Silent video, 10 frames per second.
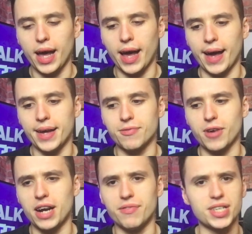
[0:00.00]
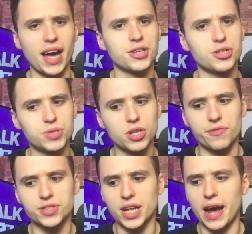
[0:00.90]
and have kind of attached
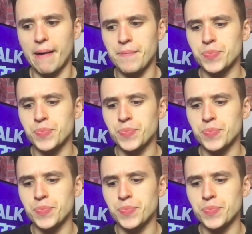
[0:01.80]
themselves to that.